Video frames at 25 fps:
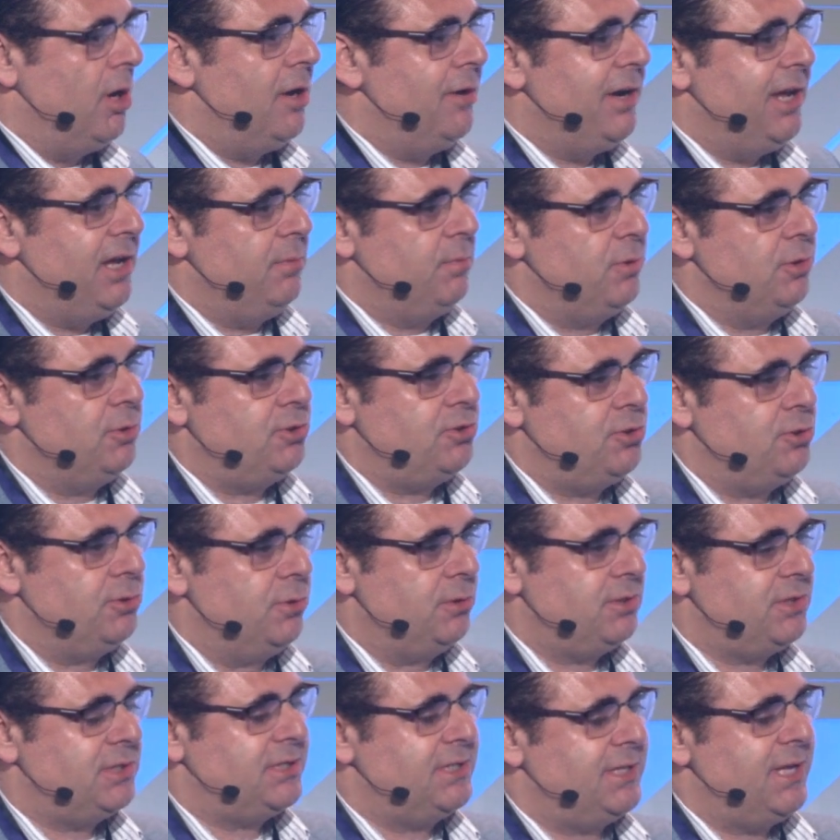are able
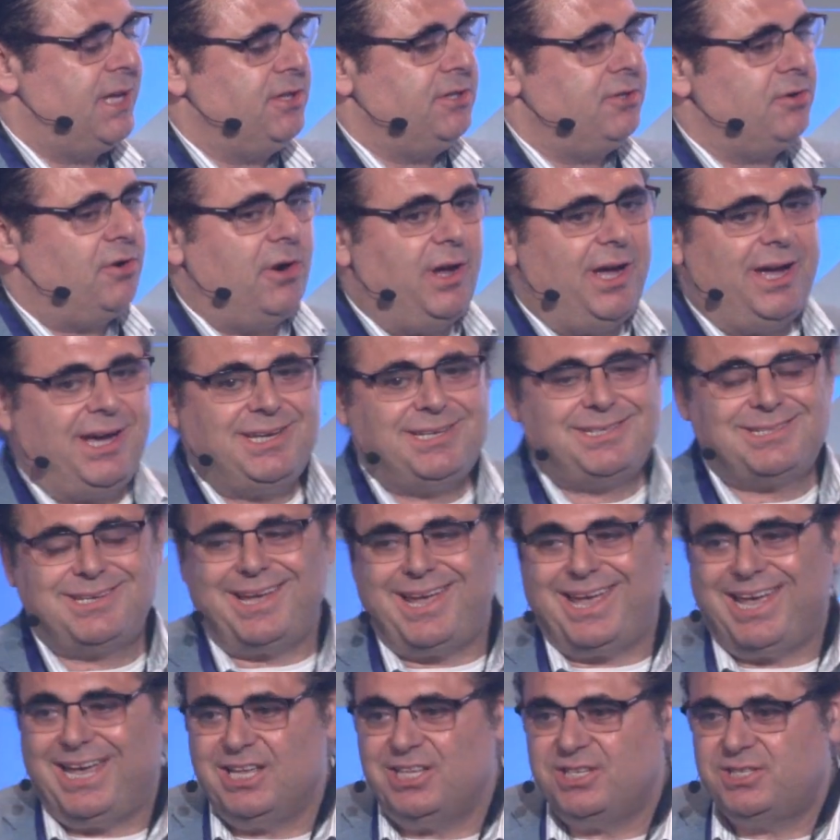to standardize
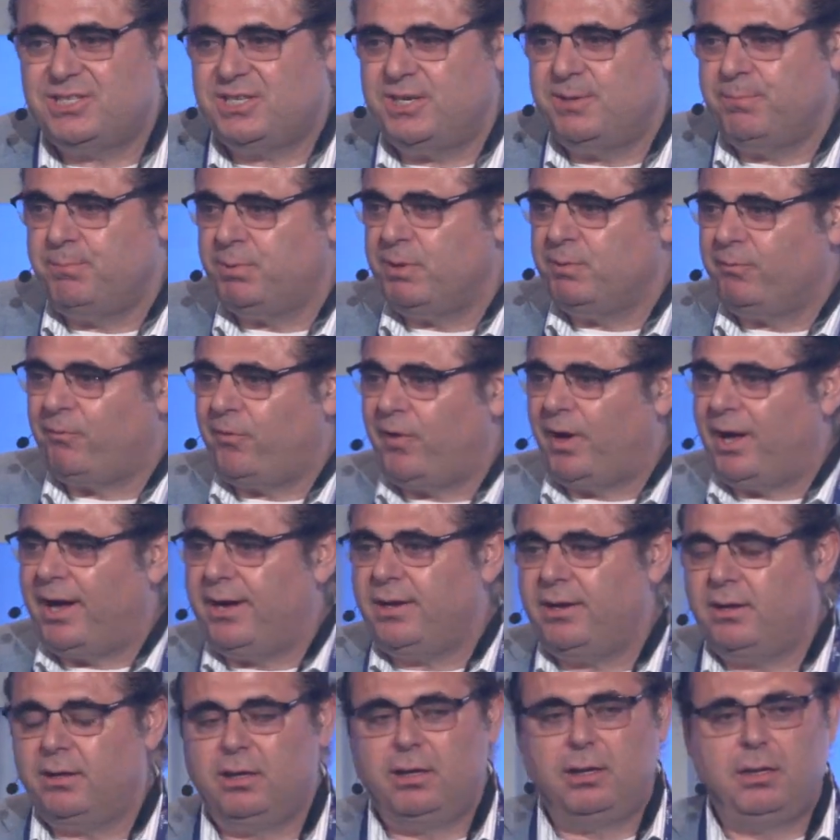and
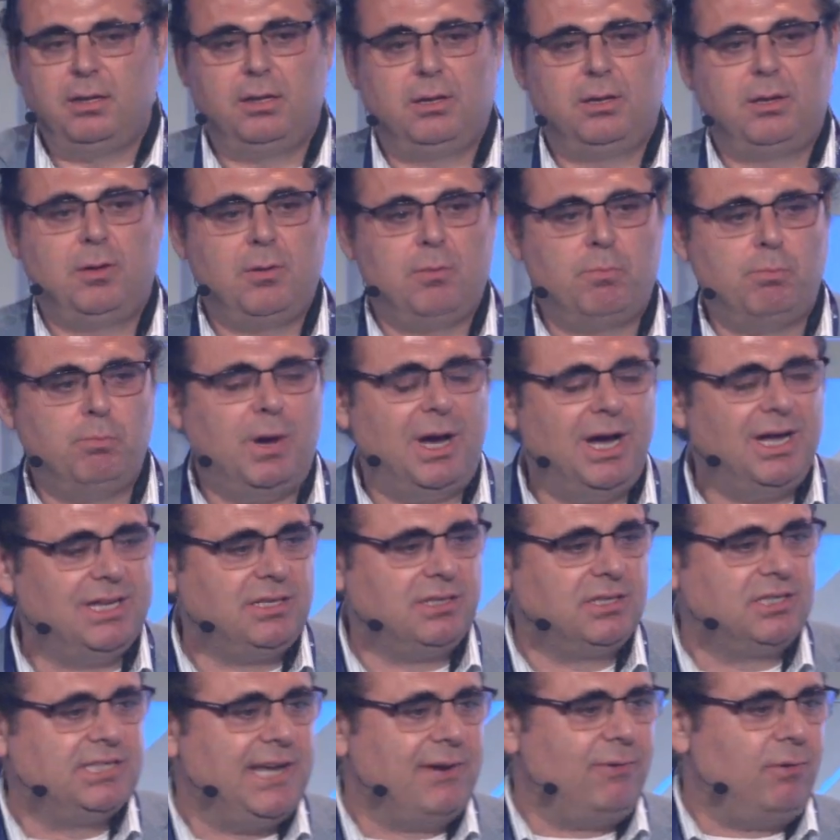simplify
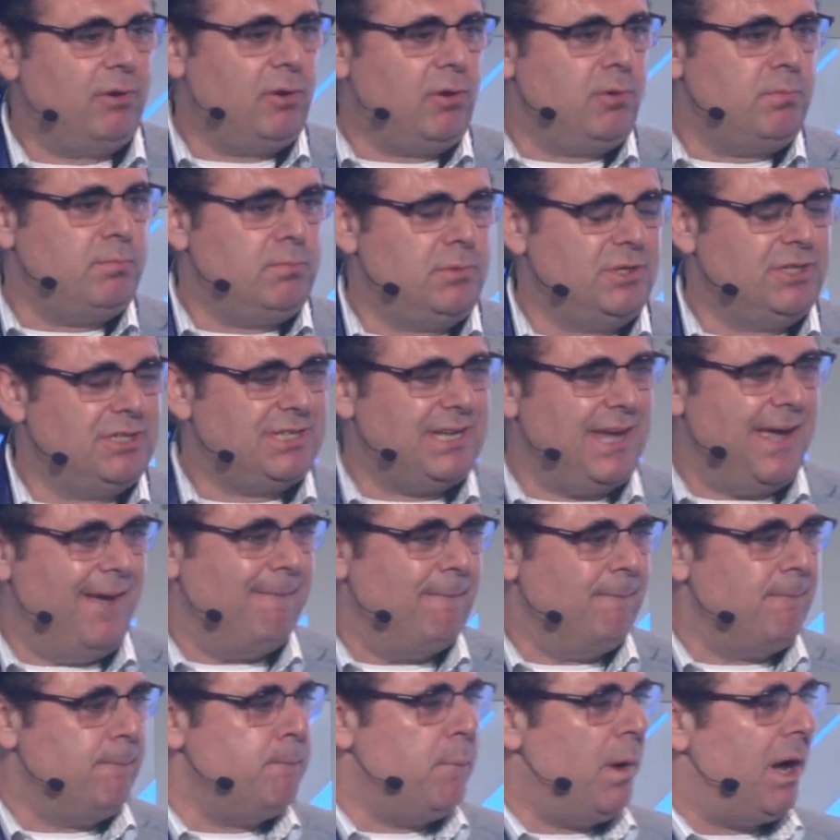model development
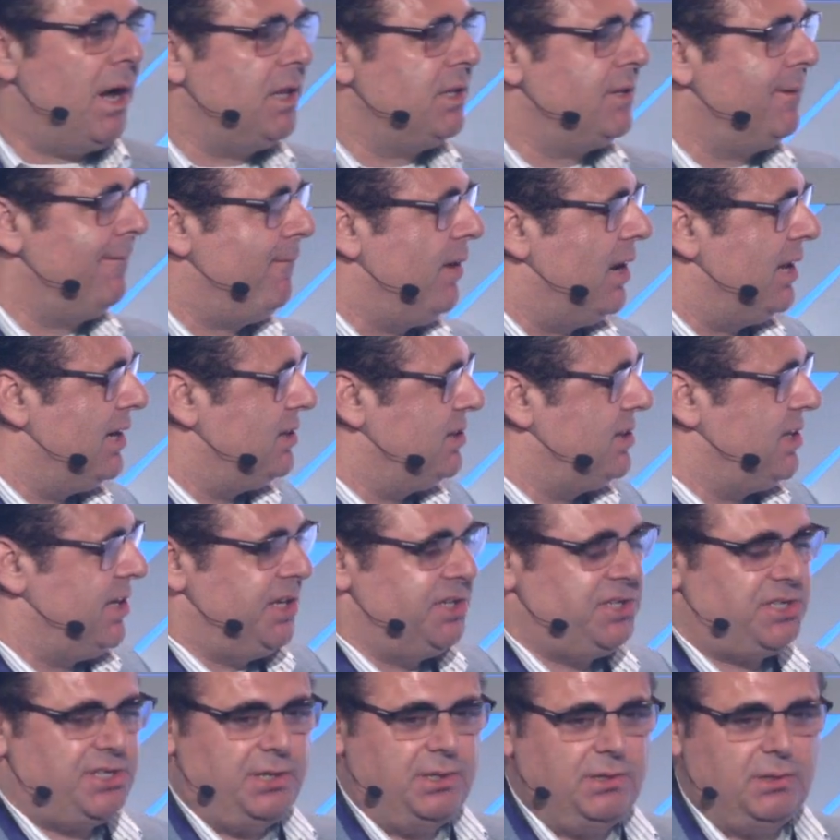and model
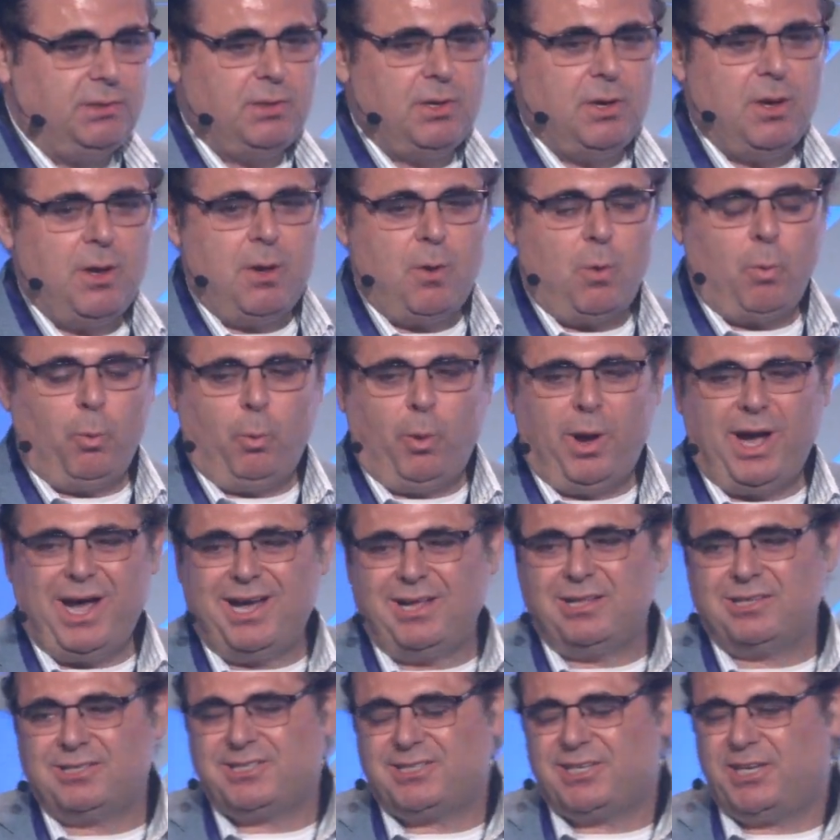validation
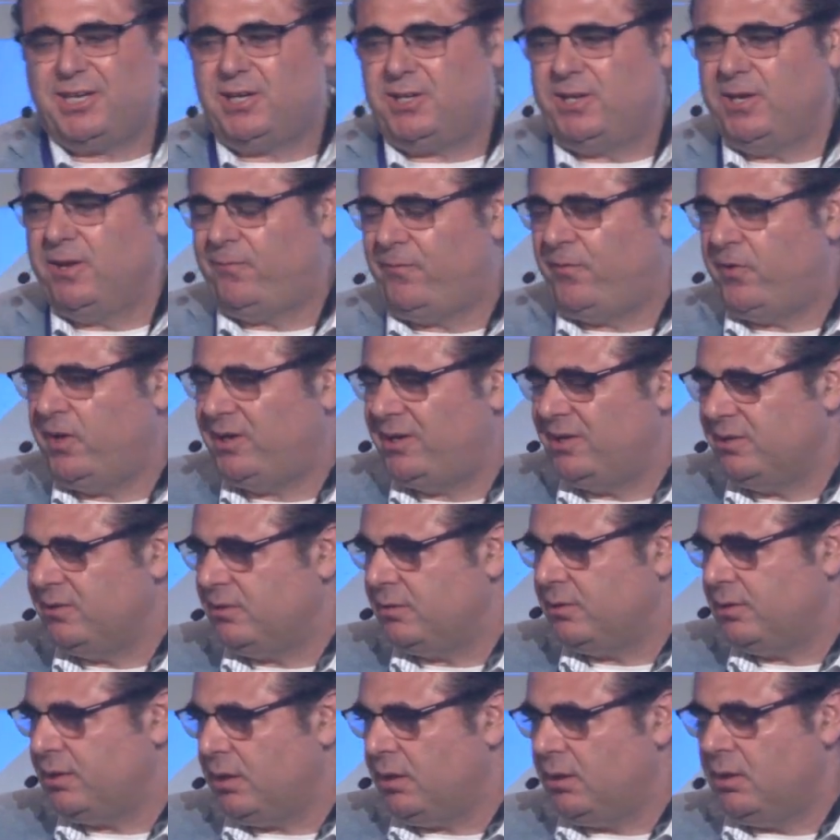while
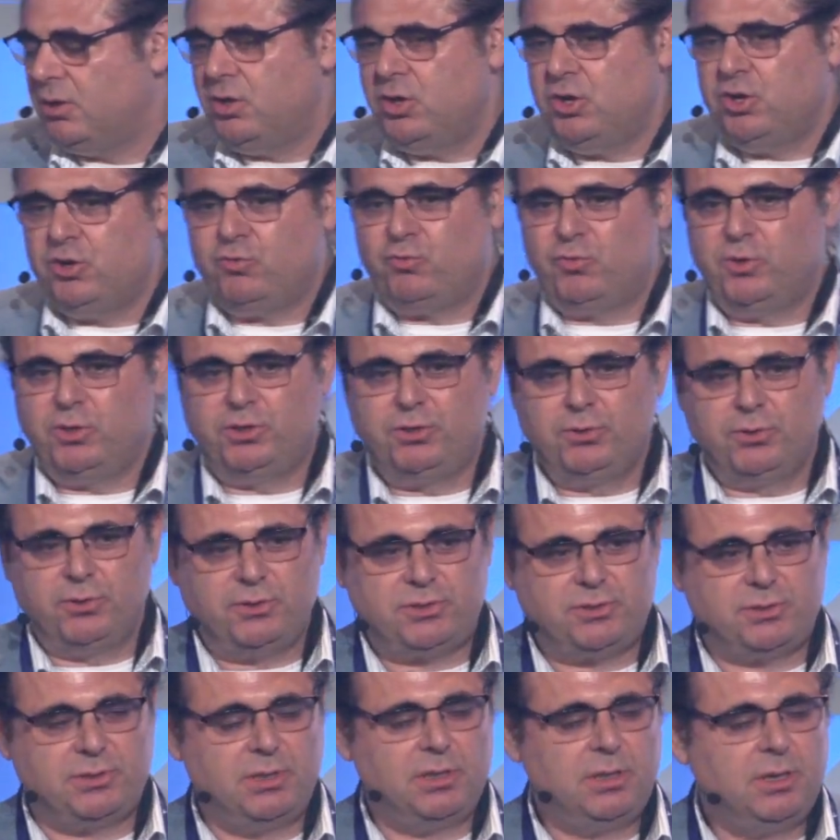significantly
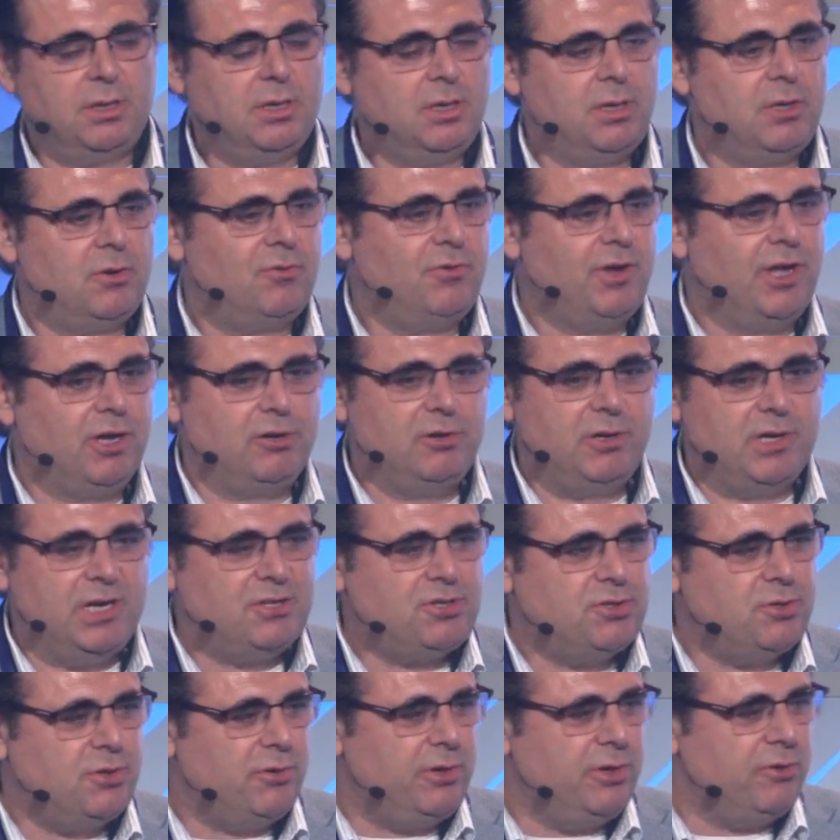reduce
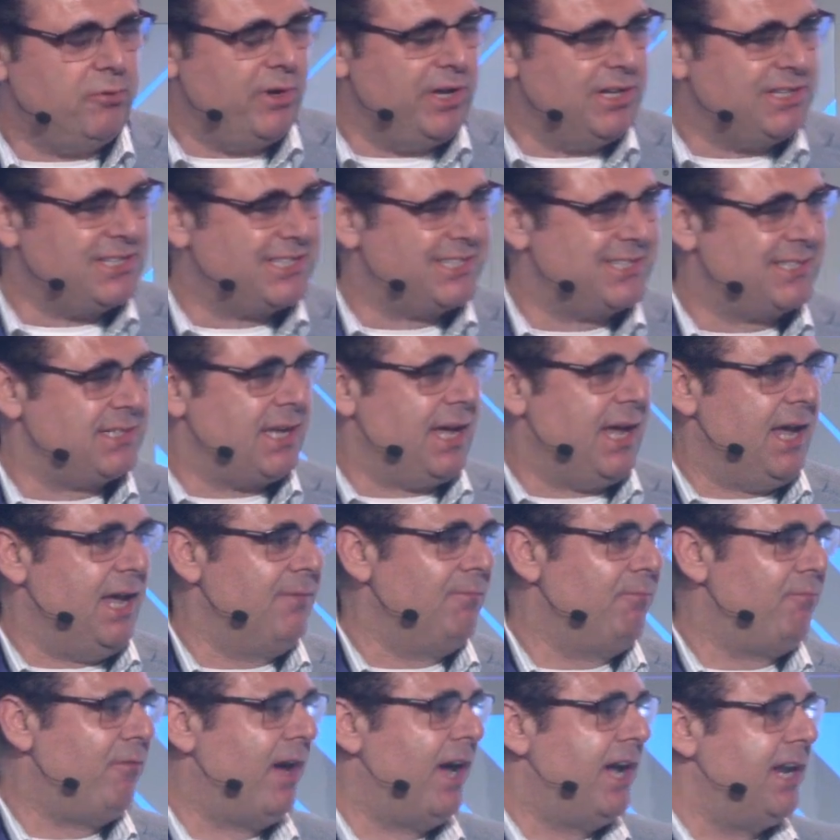regulatory risks
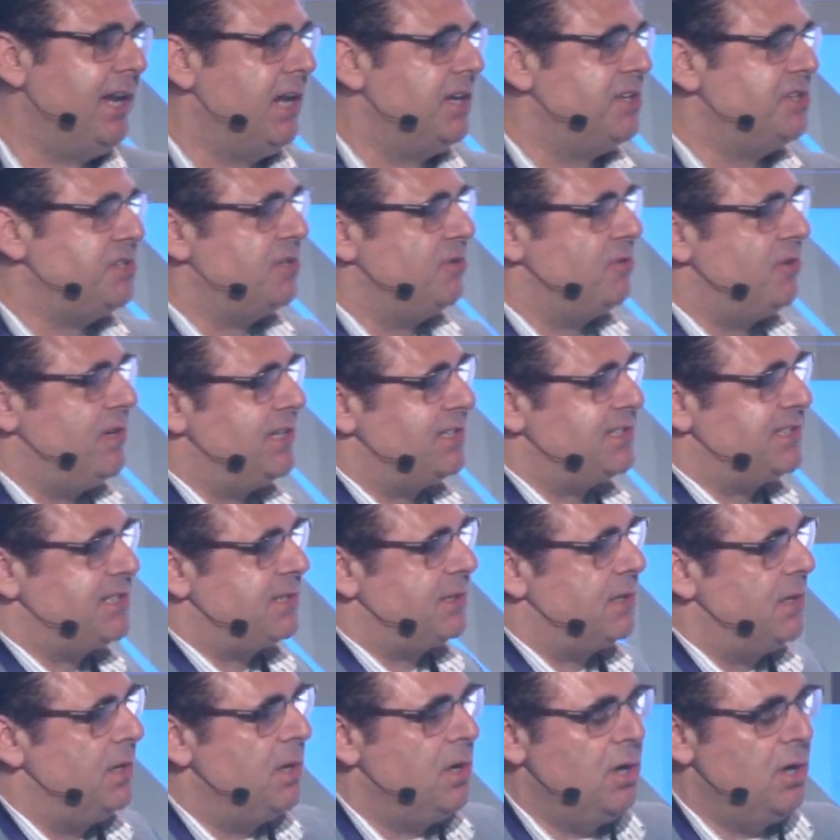and financial risks.